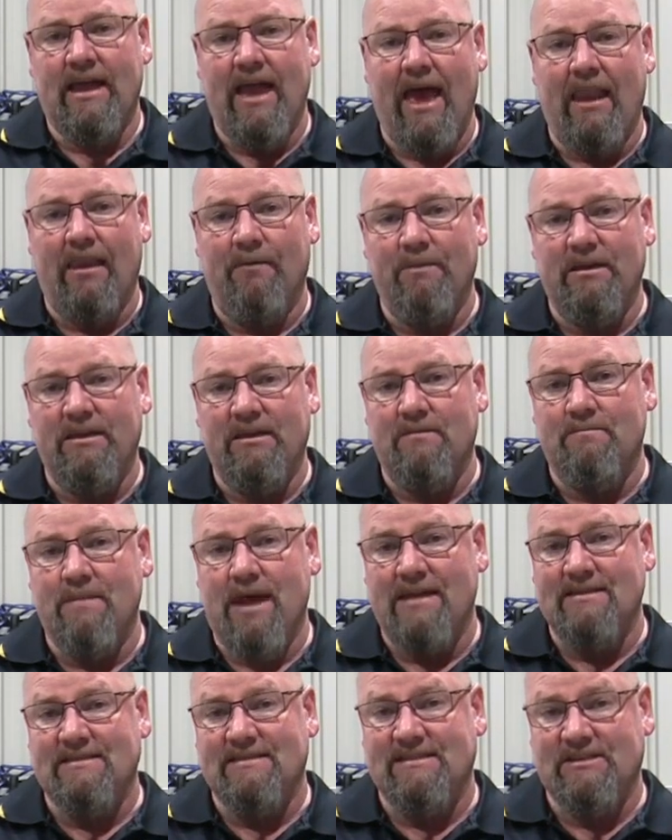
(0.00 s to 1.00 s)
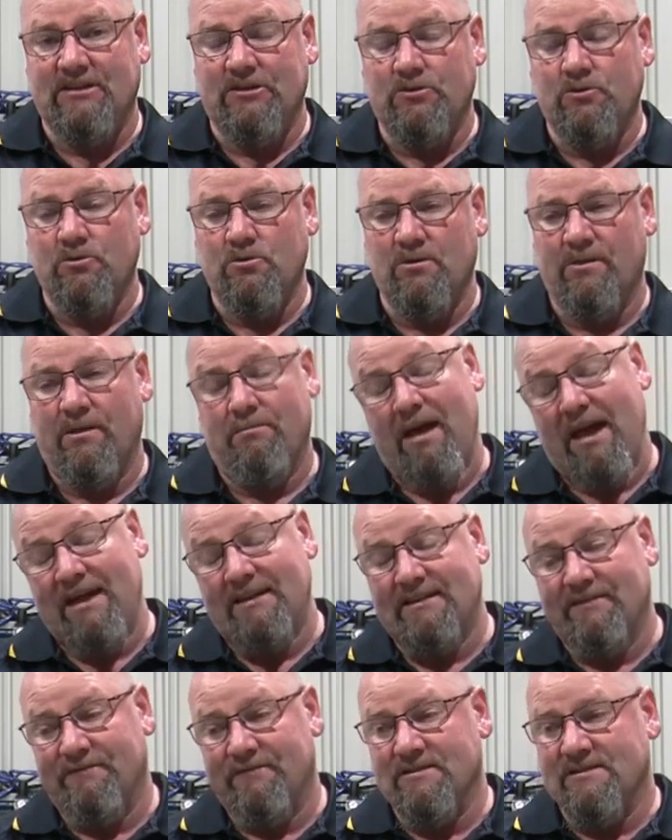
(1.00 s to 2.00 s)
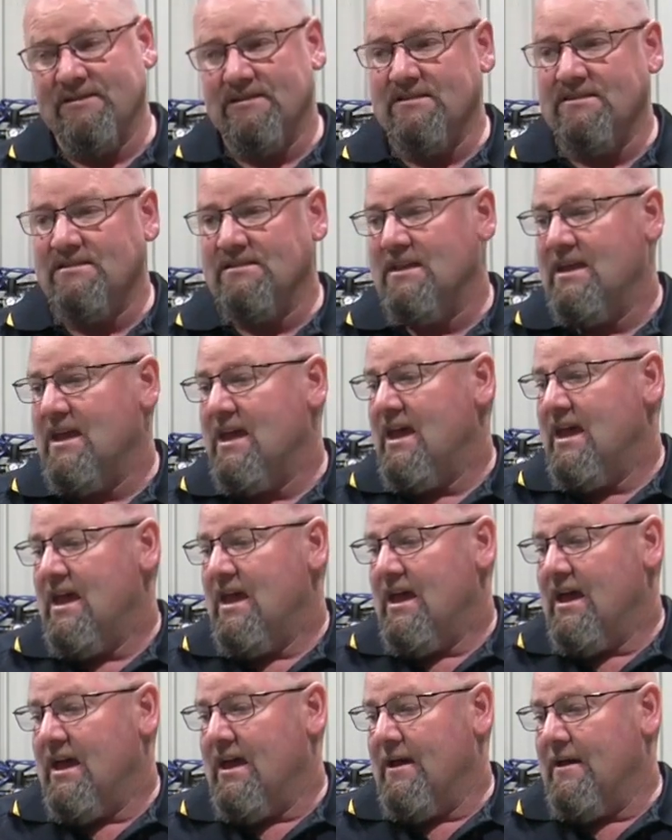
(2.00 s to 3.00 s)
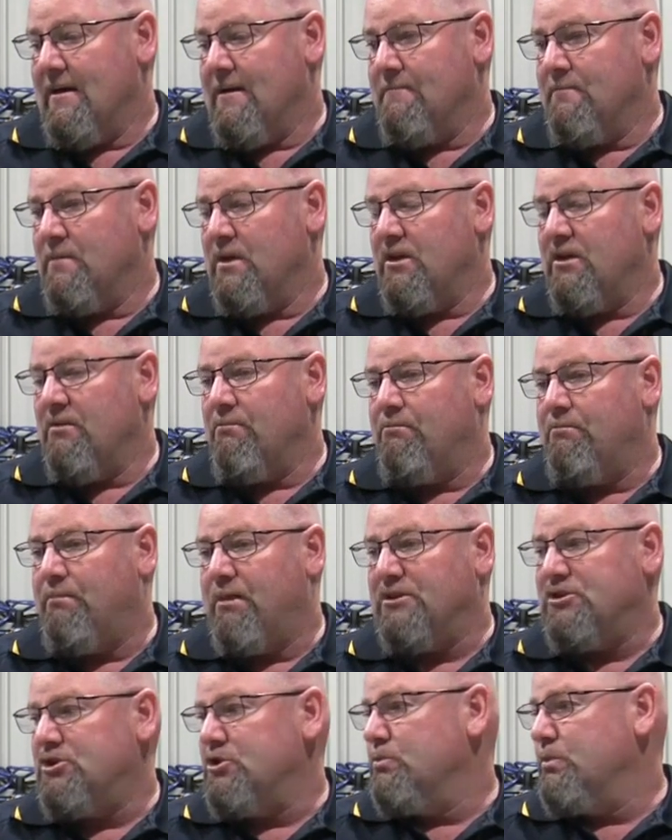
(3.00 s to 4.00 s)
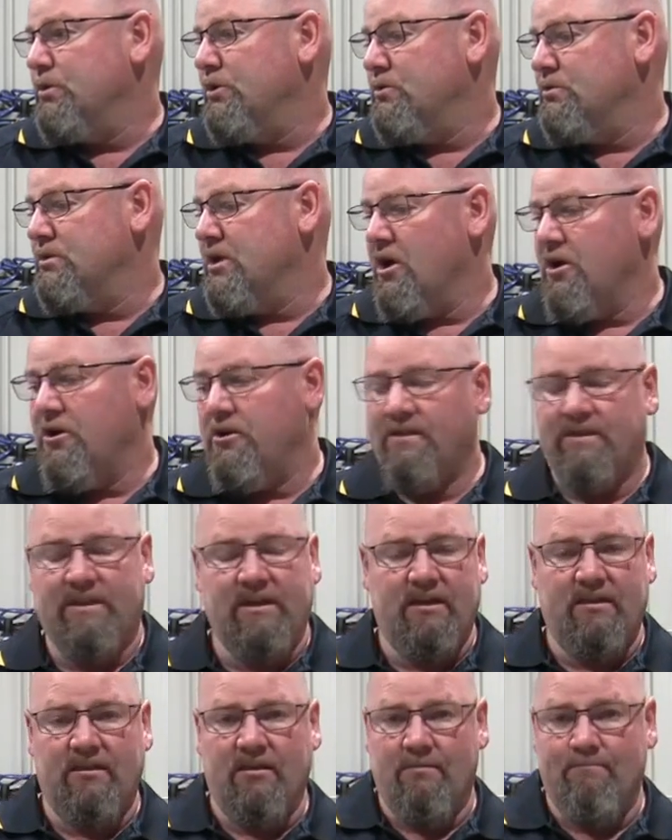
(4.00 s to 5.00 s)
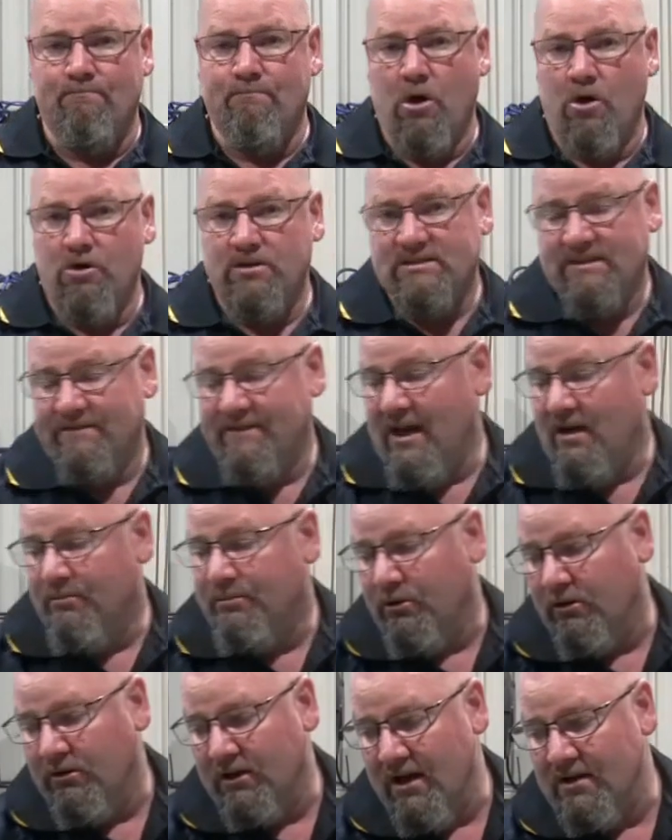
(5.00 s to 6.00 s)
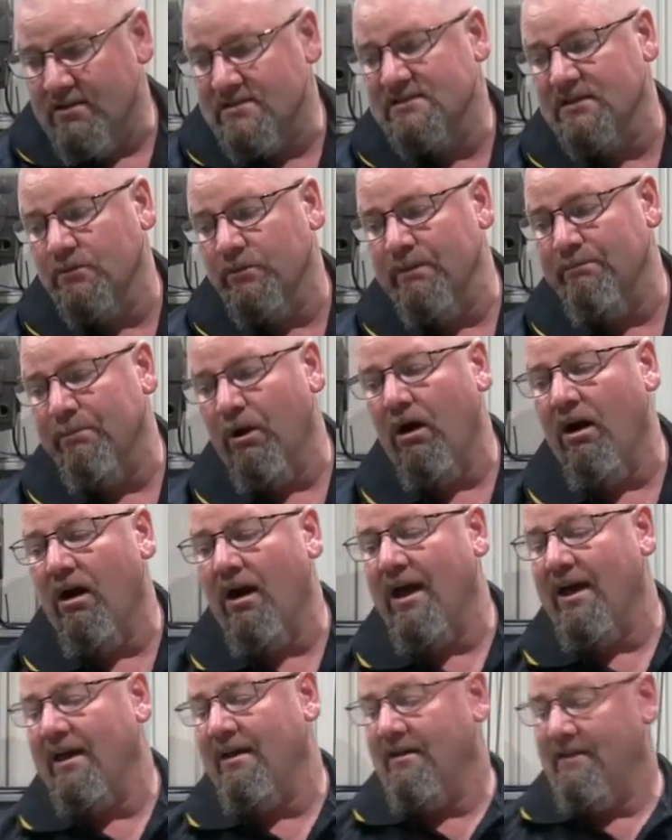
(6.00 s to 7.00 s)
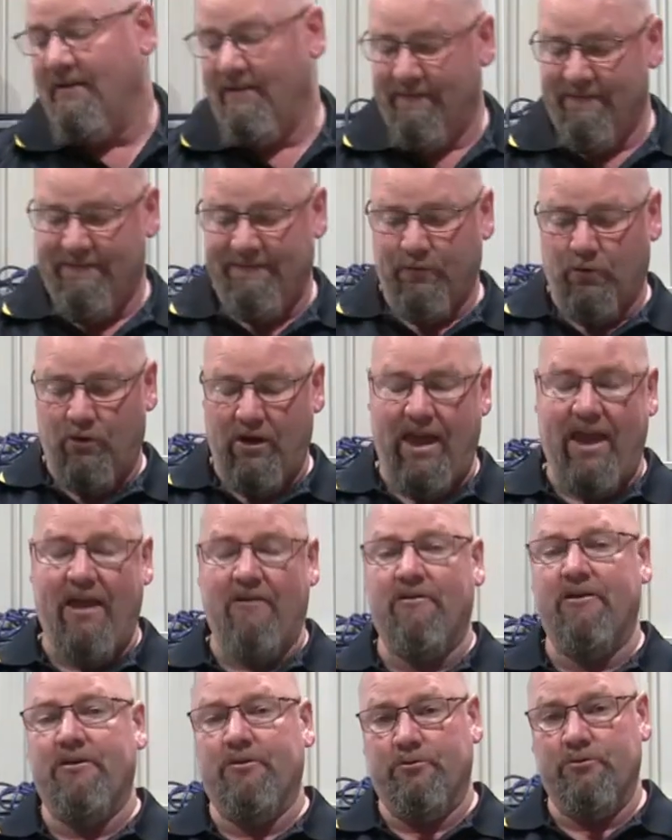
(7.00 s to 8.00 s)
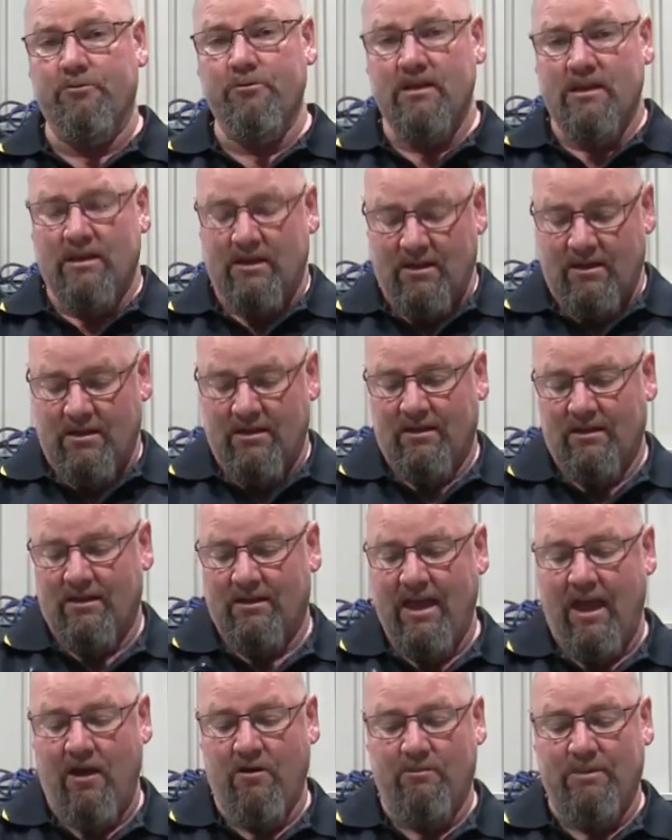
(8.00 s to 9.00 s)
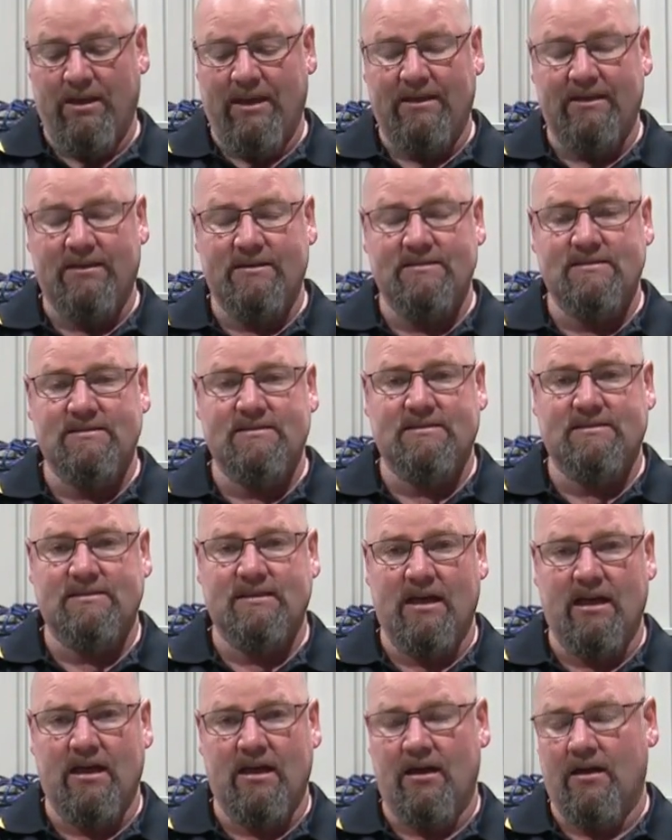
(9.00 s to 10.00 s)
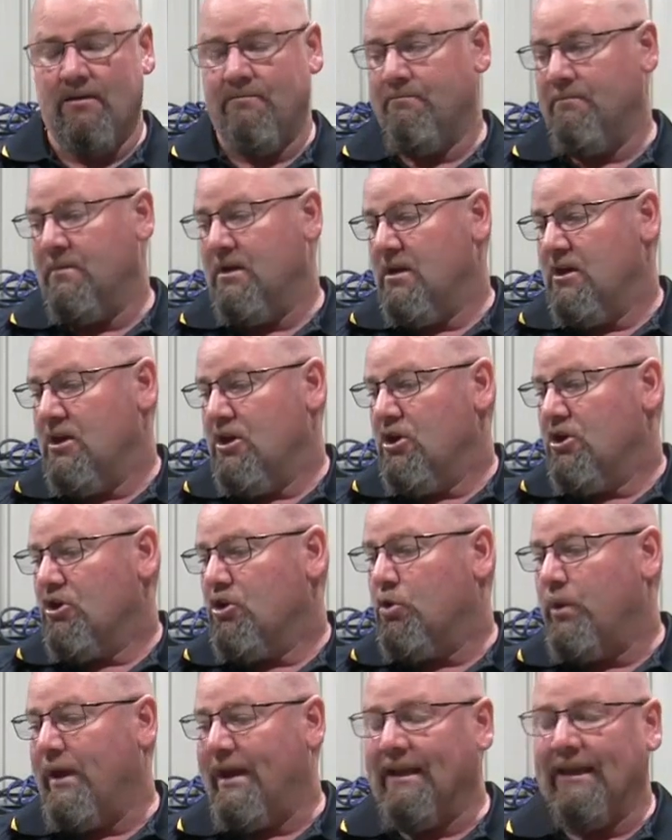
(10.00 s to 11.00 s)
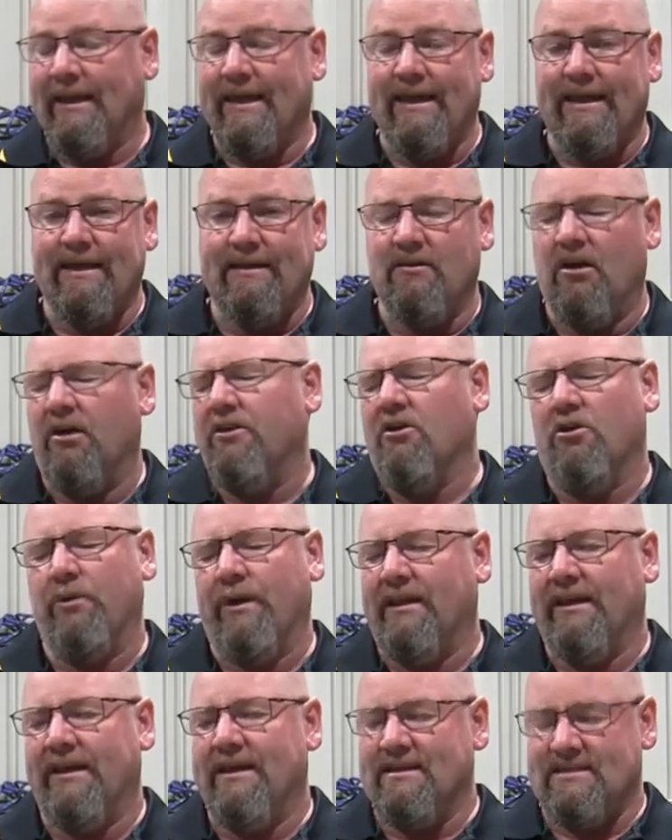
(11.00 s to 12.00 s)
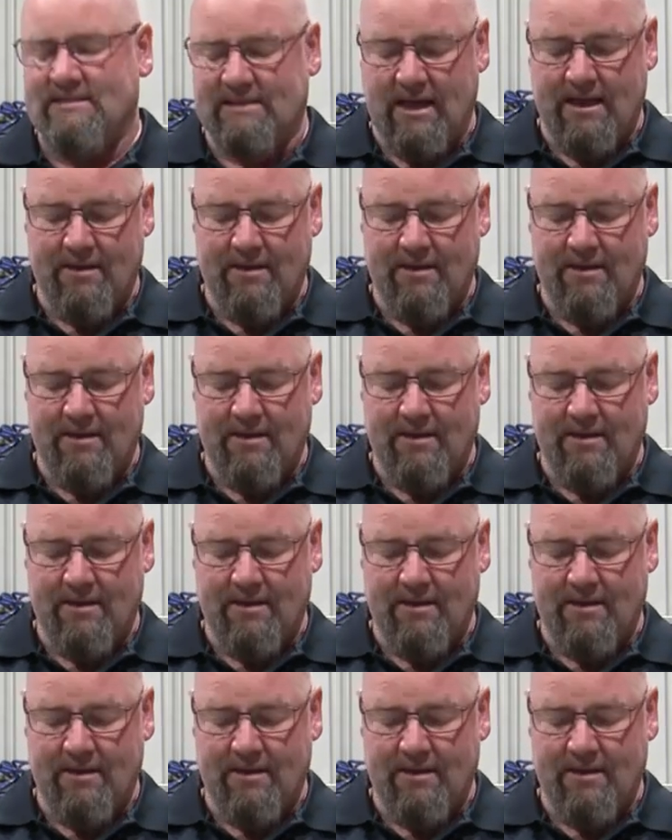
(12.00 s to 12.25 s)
aluminium and steel, the main differences. But you will note that most of our products that we buy for aerial, carabiners, quick link, not quick links,